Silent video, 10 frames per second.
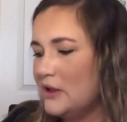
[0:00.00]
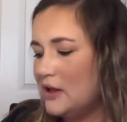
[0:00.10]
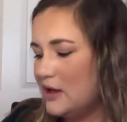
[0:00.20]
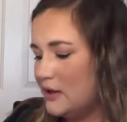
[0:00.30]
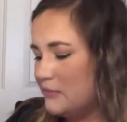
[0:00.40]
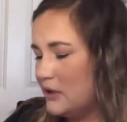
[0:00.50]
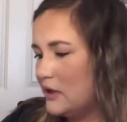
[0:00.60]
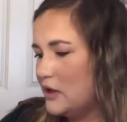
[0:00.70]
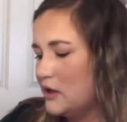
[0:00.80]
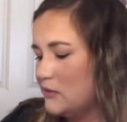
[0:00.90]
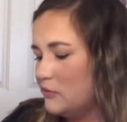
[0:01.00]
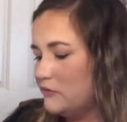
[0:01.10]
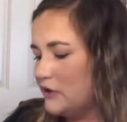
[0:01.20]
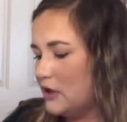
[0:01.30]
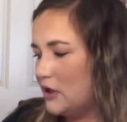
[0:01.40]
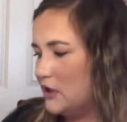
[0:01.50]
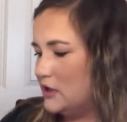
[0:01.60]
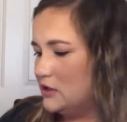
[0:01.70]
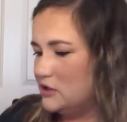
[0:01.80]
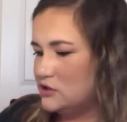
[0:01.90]
Um, moving
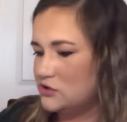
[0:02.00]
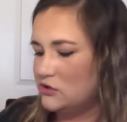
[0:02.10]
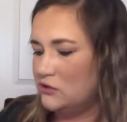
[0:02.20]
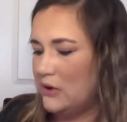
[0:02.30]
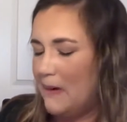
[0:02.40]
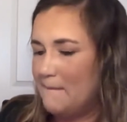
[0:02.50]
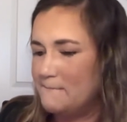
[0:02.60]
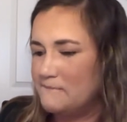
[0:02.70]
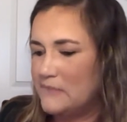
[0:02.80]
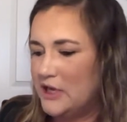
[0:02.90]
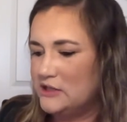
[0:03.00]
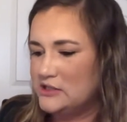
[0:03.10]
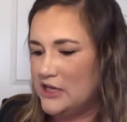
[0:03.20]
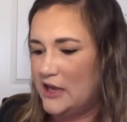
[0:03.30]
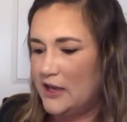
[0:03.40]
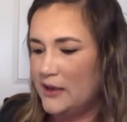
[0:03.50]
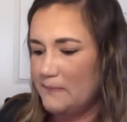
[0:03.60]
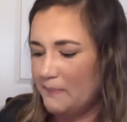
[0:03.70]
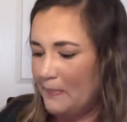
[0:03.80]
on to Monday,